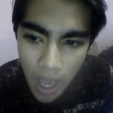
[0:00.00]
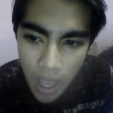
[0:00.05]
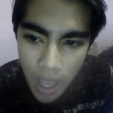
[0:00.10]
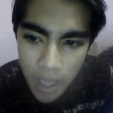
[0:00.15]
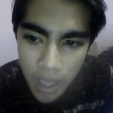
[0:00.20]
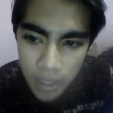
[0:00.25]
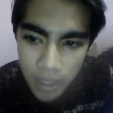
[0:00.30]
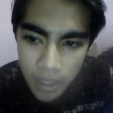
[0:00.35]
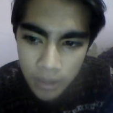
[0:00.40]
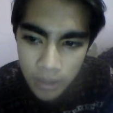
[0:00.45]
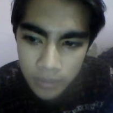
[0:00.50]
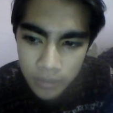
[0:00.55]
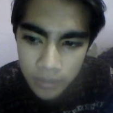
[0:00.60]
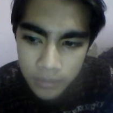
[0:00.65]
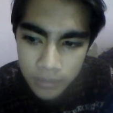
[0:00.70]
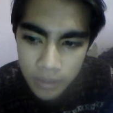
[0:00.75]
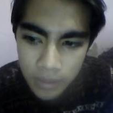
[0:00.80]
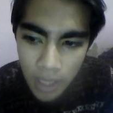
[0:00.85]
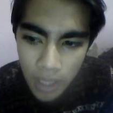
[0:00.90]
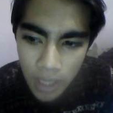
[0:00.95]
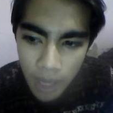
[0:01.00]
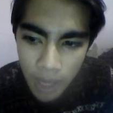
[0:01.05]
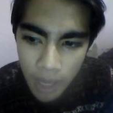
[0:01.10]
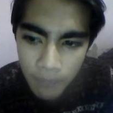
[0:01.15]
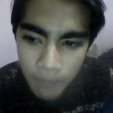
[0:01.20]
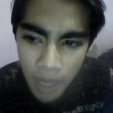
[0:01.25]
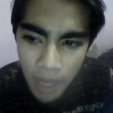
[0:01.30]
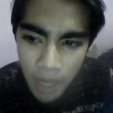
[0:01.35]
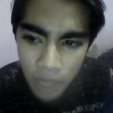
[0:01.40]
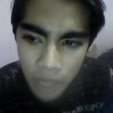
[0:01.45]
um,
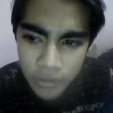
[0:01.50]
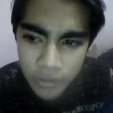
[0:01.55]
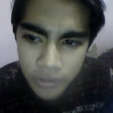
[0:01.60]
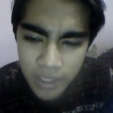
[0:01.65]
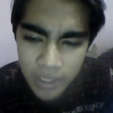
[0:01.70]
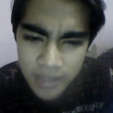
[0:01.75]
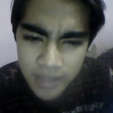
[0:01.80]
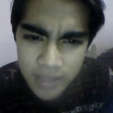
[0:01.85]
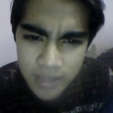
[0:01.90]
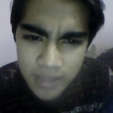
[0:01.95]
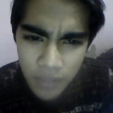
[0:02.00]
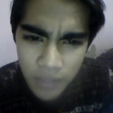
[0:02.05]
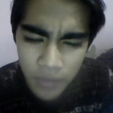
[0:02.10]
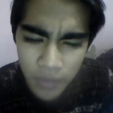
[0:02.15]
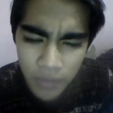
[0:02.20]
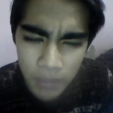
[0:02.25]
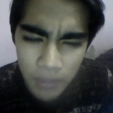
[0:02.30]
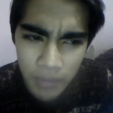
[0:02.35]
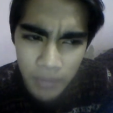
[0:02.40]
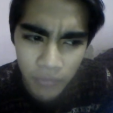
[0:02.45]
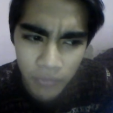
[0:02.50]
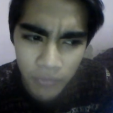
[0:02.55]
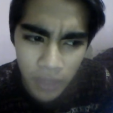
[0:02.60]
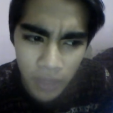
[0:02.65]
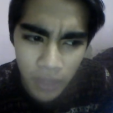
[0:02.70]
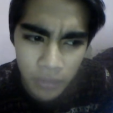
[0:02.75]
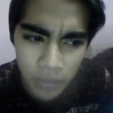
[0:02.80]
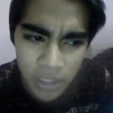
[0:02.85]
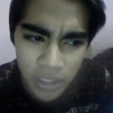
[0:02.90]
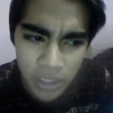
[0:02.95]
about Stefan, my
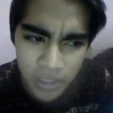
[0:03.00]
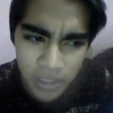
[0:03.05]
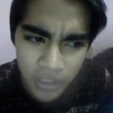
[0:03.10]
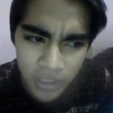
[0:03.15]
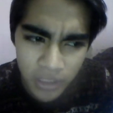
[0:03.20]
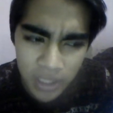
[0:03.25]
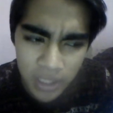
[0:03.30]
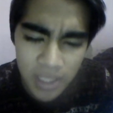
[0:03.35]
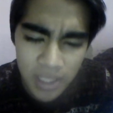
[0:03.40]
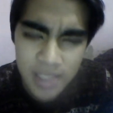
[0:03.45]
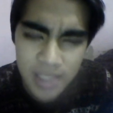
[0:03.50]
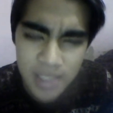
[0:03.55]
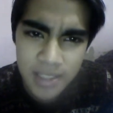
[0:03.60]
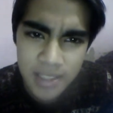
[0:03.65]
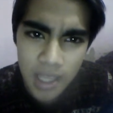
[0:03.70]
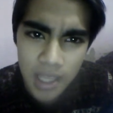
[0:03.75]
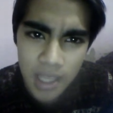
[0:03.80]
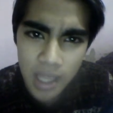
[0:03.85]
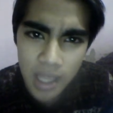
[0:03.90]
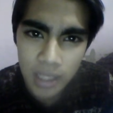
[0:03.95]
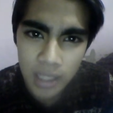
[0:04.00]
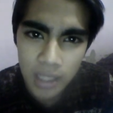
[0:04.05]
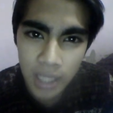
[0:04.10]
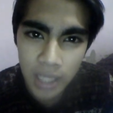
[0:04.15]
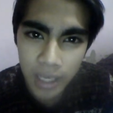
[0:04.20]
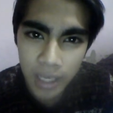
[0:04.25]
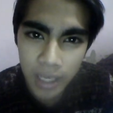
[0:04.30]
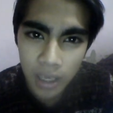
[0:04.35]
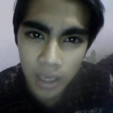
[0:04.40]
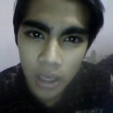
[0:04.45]
favorite thing is
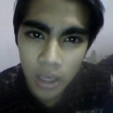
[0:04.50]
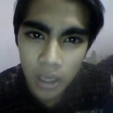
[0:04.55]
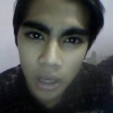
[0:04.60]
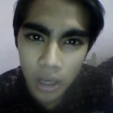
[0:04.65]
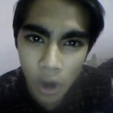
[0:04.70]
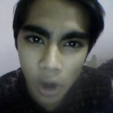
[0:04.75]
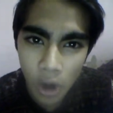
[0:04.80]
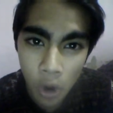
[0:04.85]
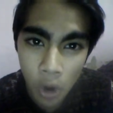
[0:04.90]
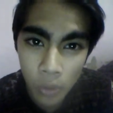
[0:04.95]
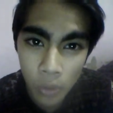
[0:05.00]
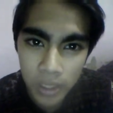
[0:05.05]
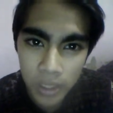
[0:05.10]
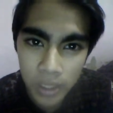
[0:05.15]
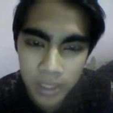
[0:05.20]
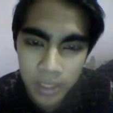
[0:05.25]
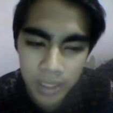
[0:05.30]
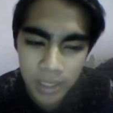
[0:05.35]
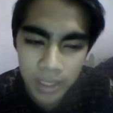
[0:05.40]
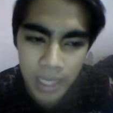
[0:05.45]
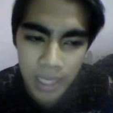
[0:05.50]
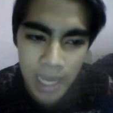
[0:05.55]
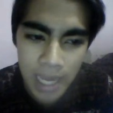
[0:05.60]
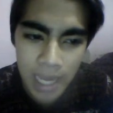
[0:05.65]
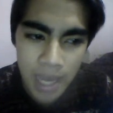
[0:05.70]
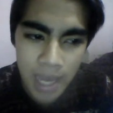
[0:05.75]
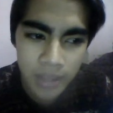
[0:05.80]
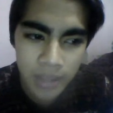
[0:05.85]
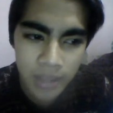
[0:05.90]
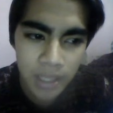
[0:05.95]
like how he
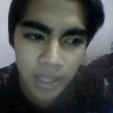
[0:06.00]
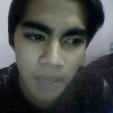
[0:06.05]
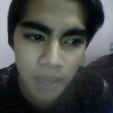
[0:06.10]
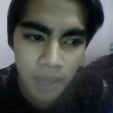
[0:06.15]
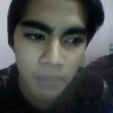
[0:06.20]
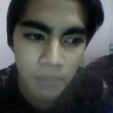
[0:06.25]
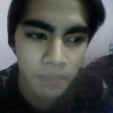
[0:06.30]
had a